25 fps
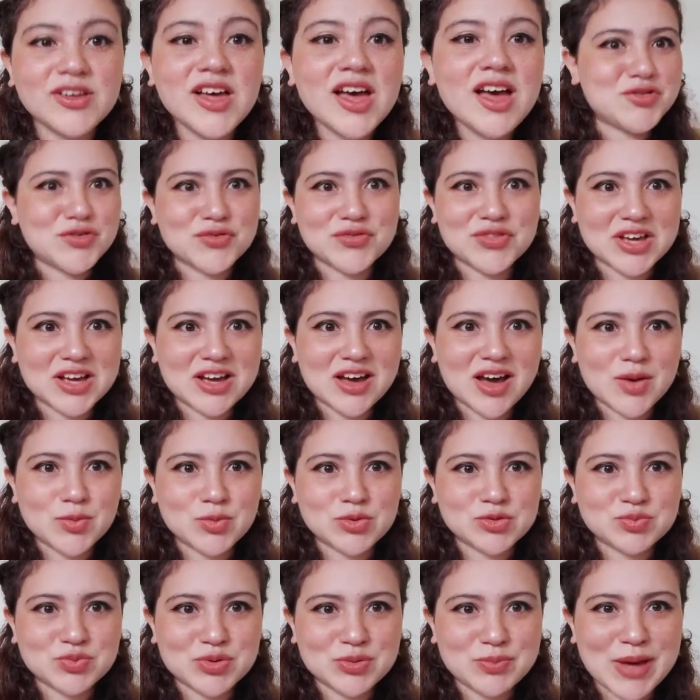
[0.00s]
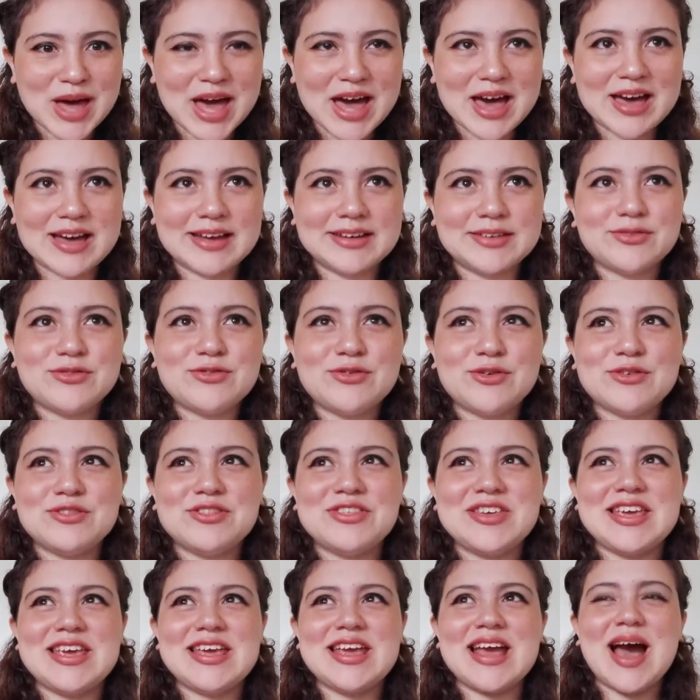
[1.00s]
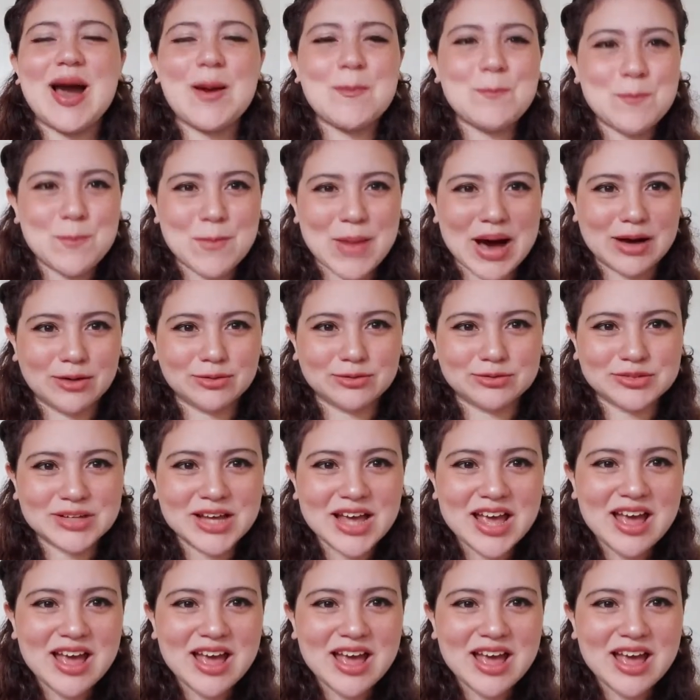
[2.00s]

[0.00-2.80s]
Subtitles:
I don't think I was prepared for the amount